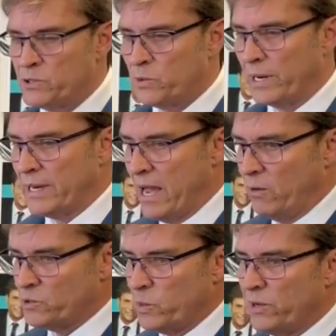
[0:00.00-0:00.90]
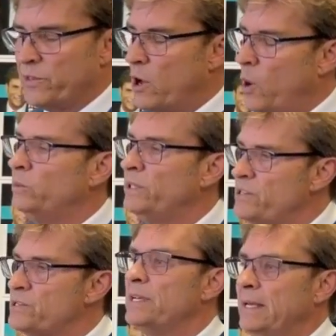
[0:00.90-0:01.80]
right now is we're the only
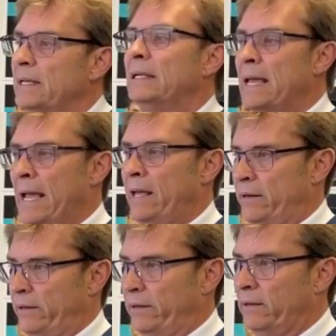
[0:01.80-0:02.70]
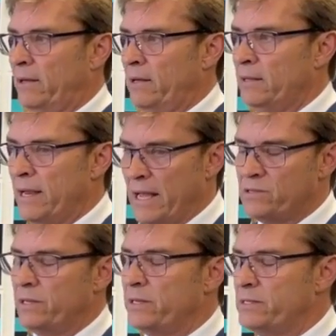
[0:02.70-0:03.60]
city in Canada that
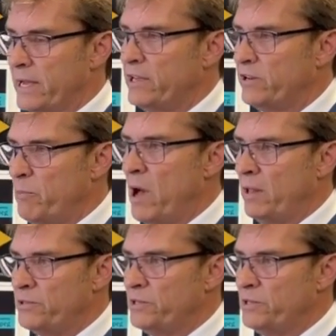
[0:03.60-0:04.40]
has an executive policy